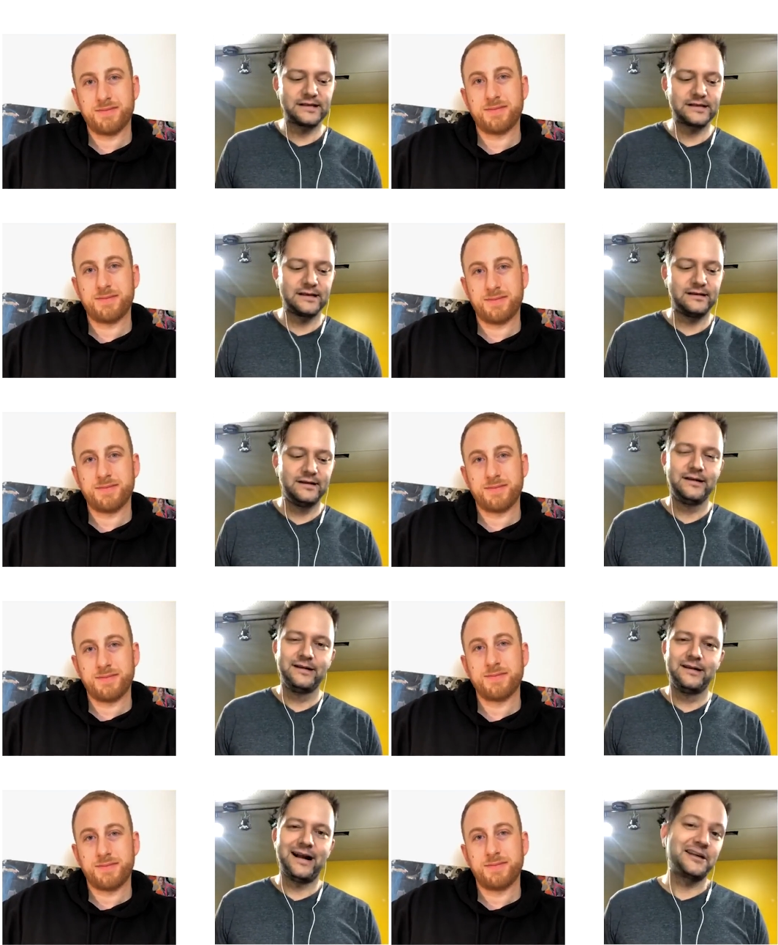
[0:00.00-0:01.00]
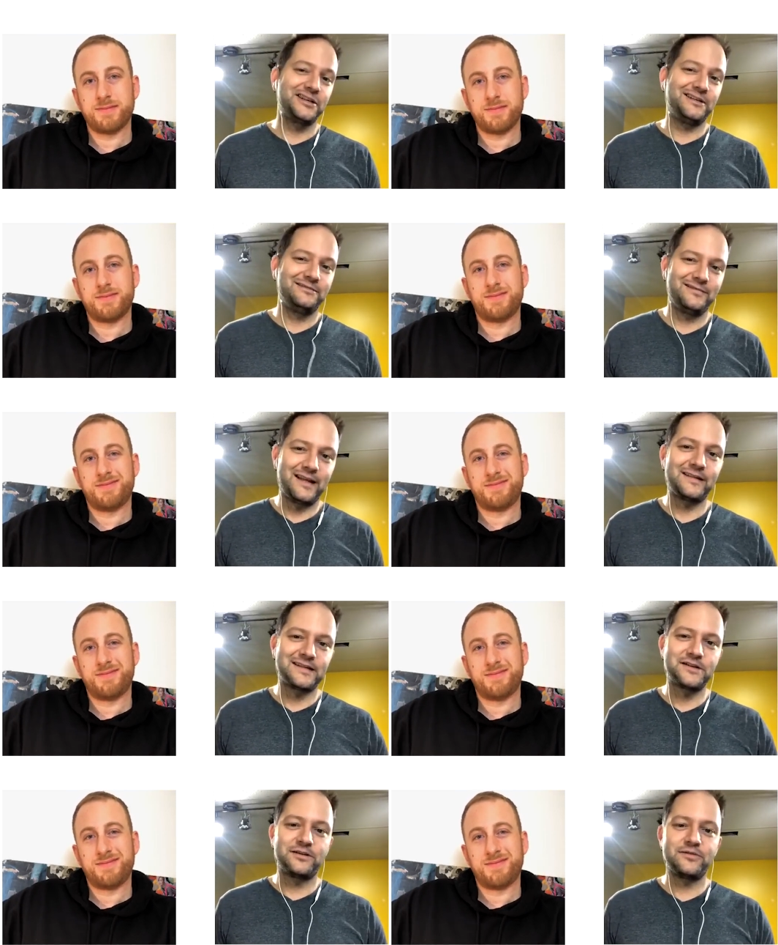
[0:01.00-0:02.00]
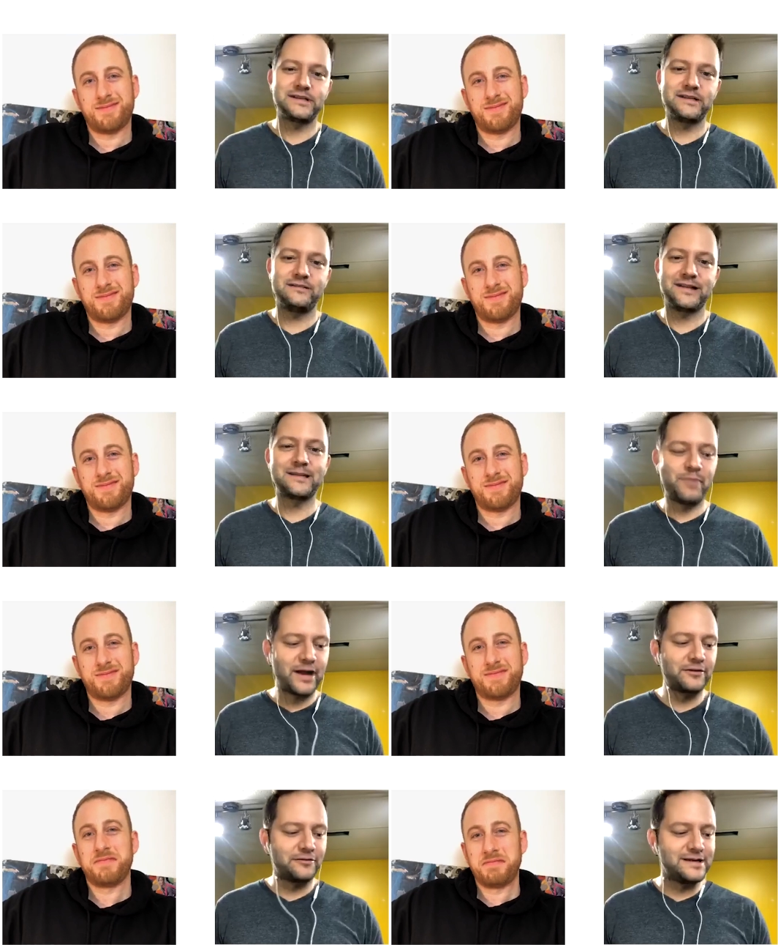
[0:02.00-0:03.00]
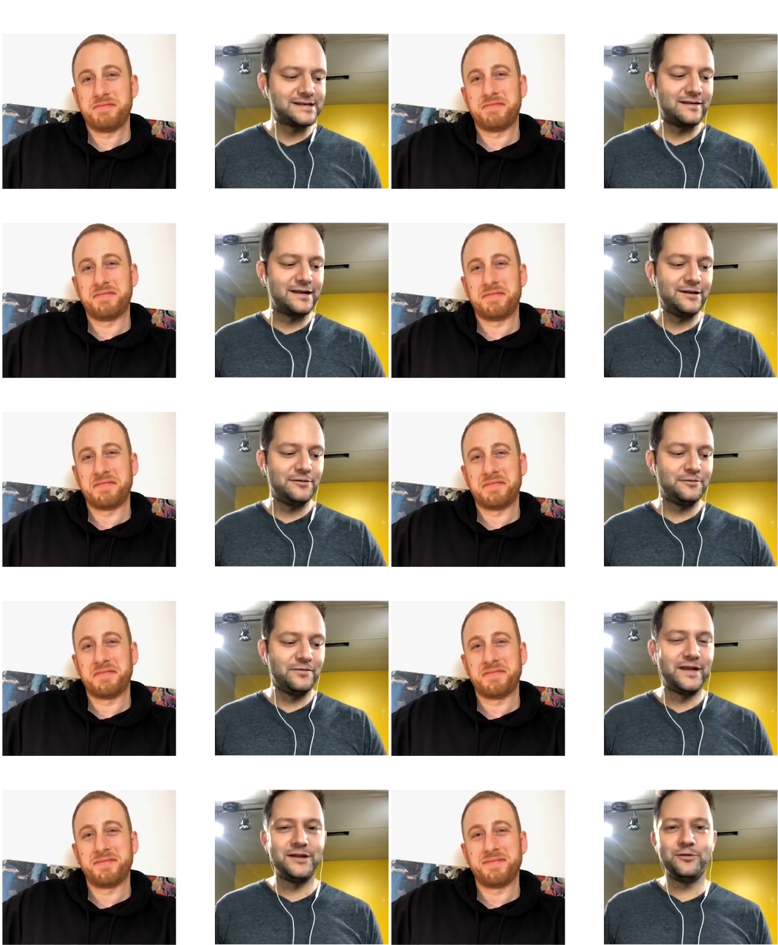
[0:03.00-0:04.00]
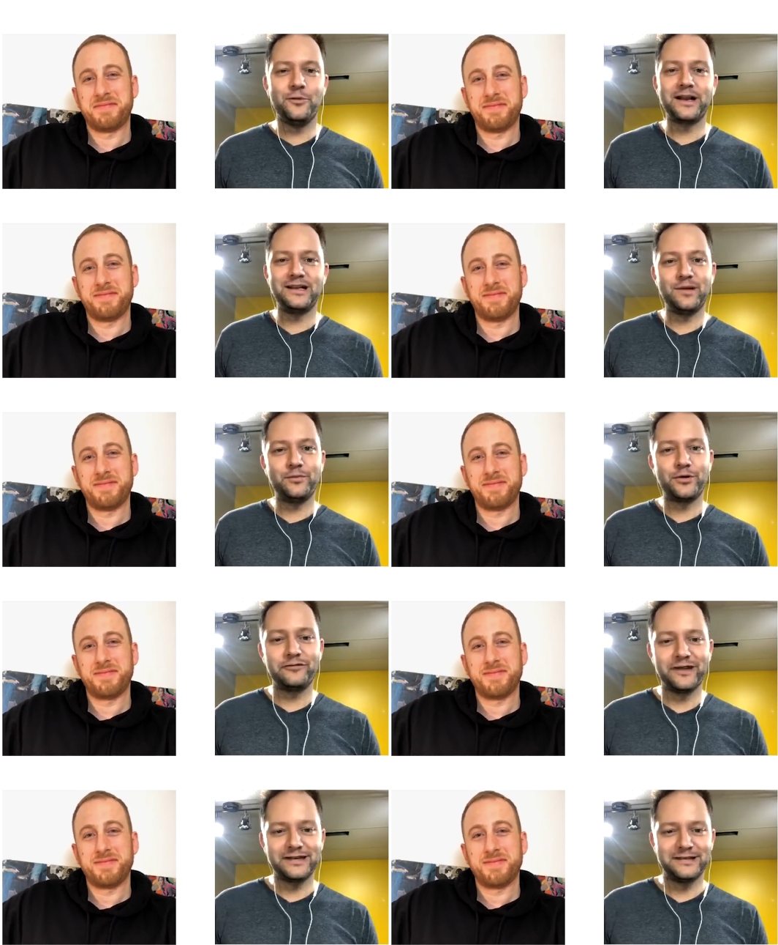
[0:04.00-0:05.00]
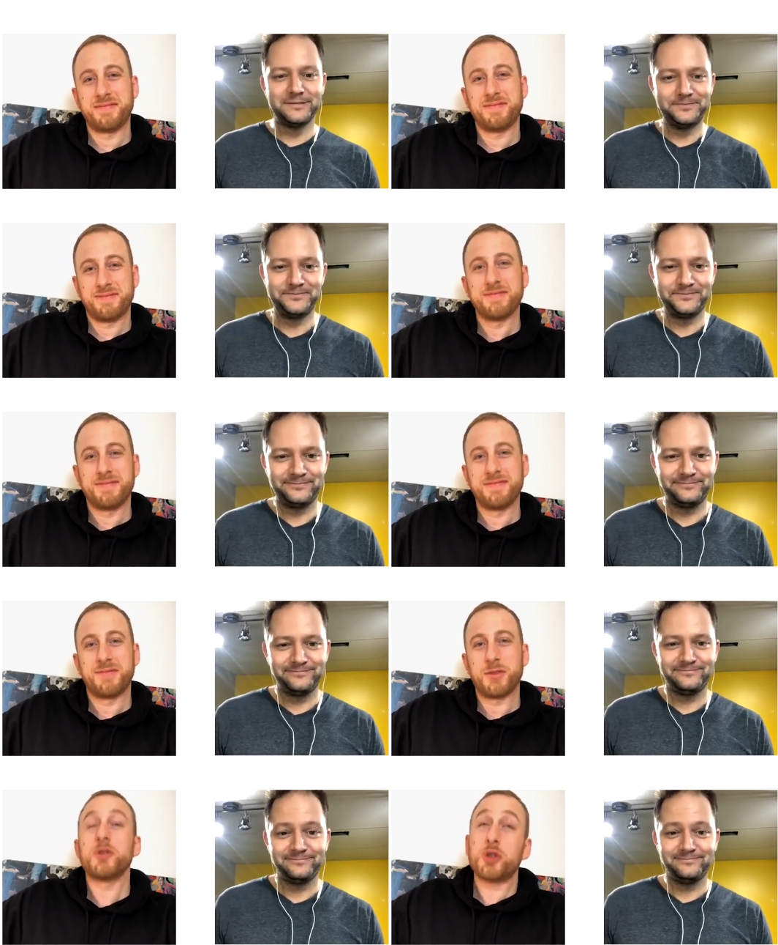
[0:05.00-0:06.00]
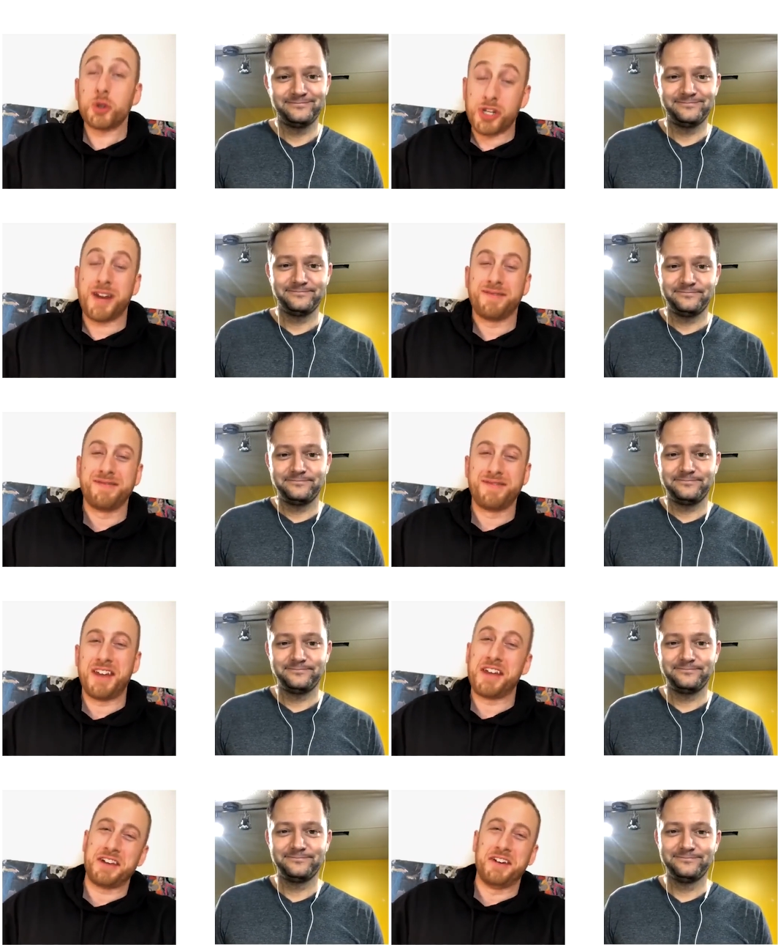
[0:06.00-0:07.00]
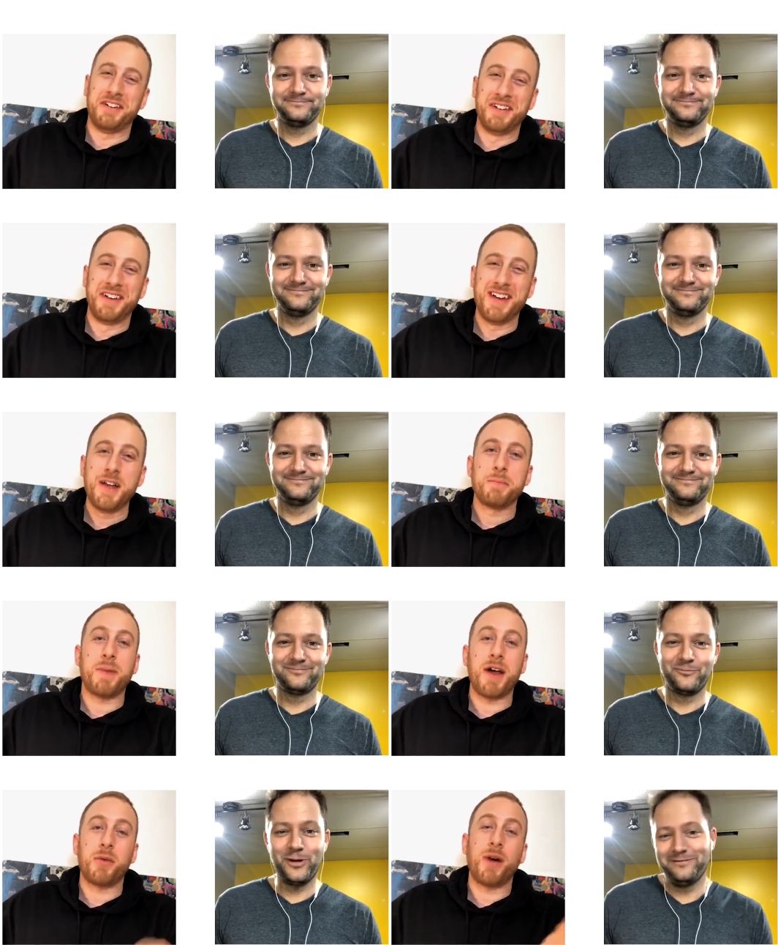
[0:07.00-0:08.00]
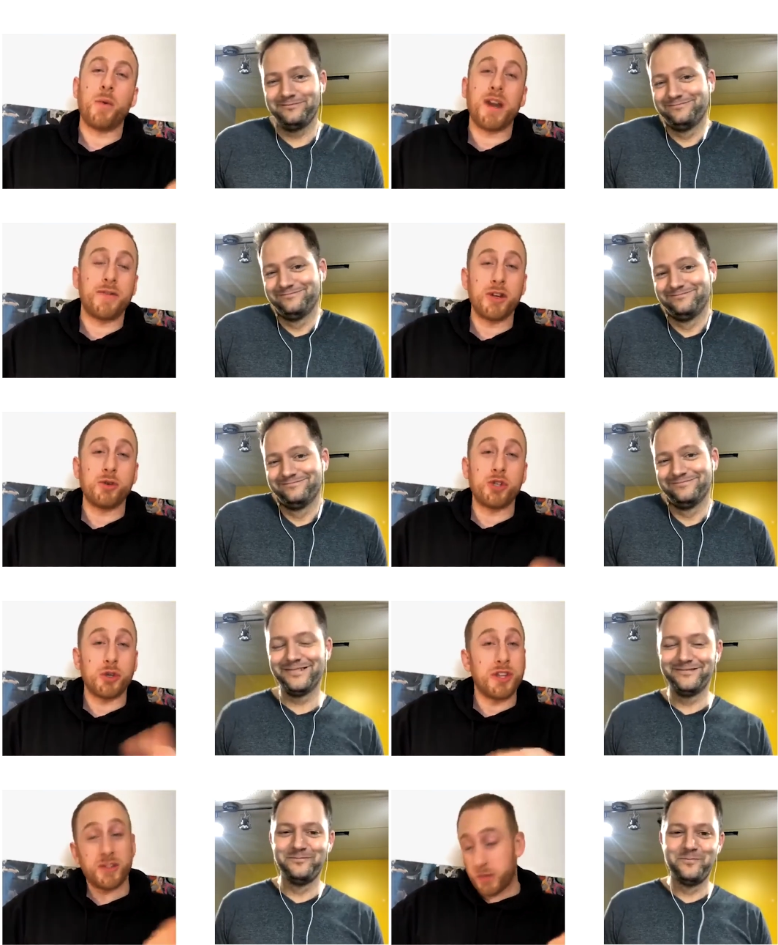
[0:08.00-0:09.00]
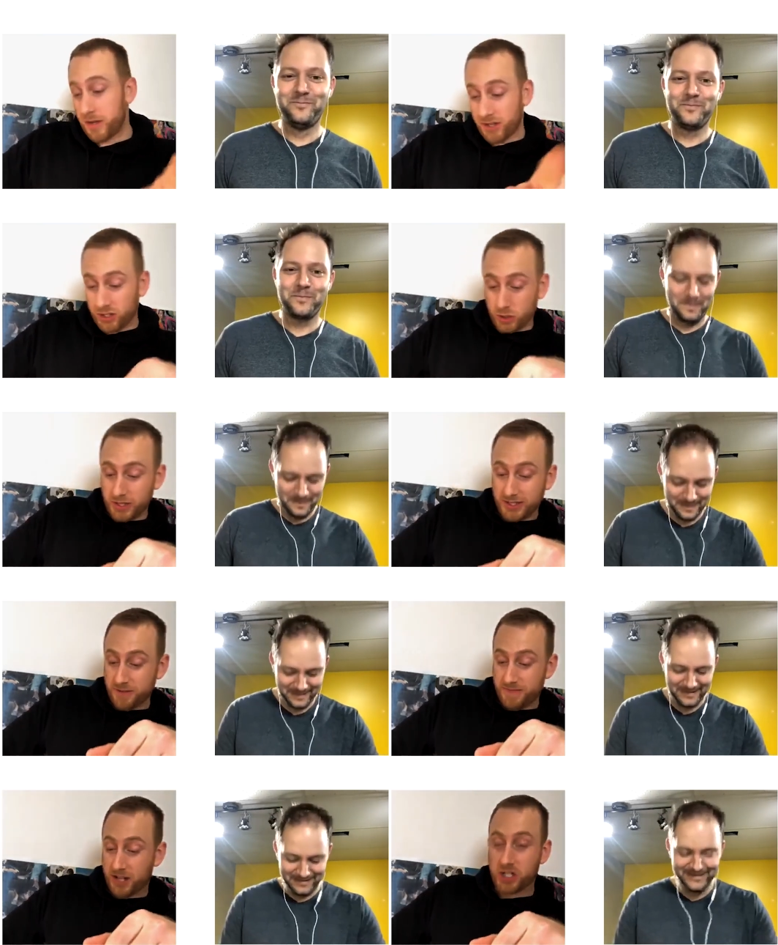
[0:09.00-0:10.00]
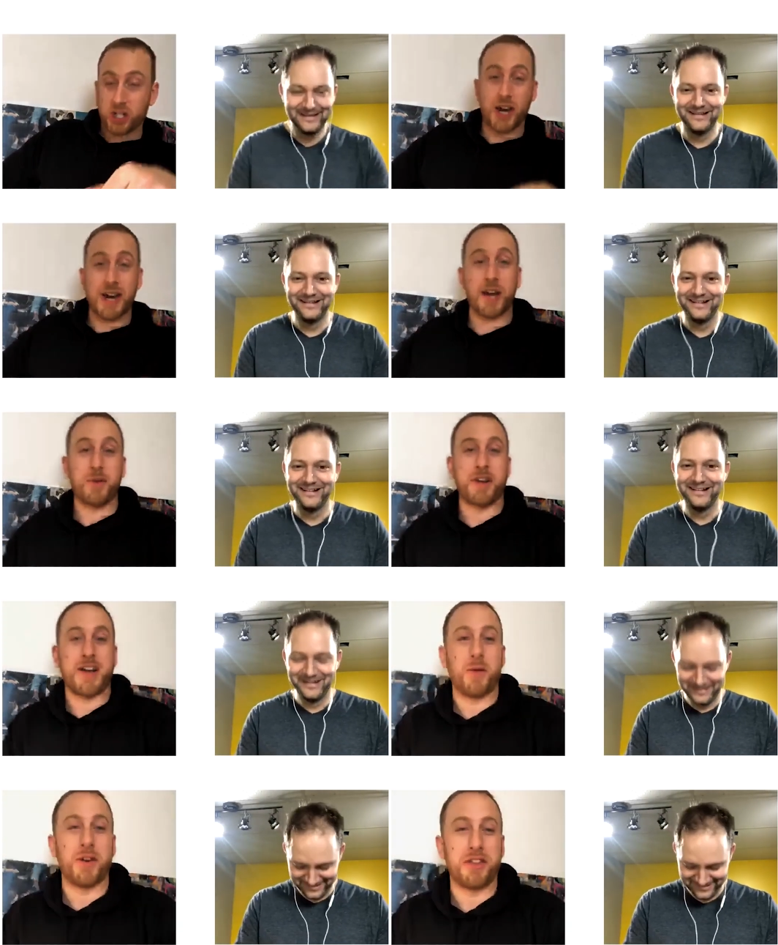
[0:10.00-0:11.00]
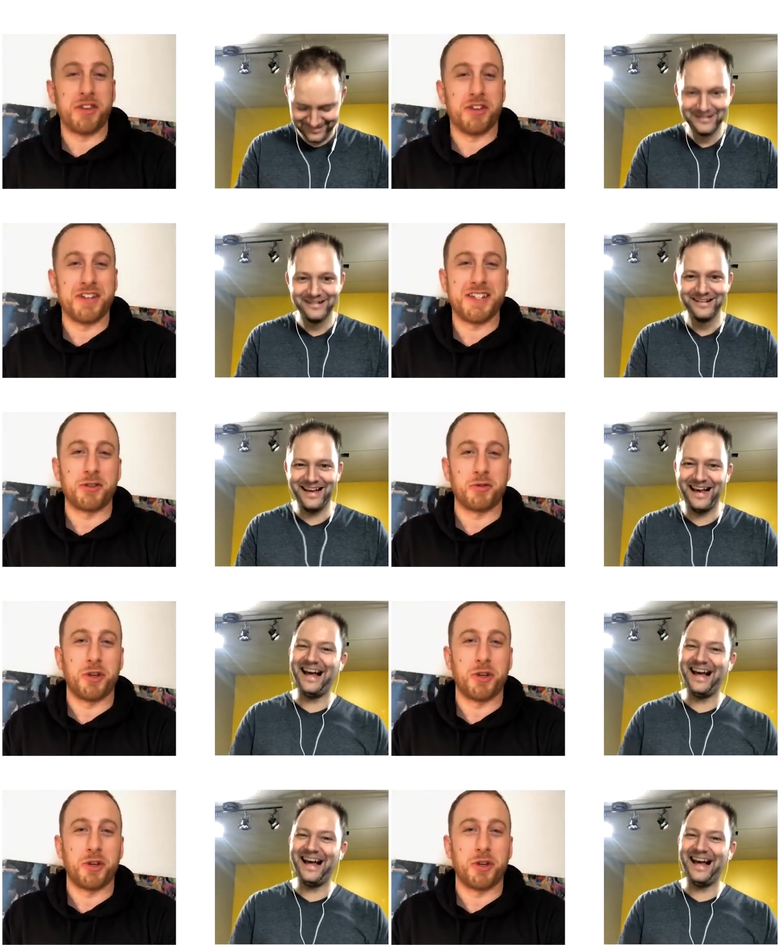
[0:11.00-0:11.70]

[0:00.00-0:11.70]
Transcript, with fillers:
Speaker 1: a actually i think that's a good reason that's a better reason than you than you wanting to be perfect
Speaker 2: tuesday thank you by the way, whenever you do this, whenever you do this adventure, I kind of want to come with you. This is really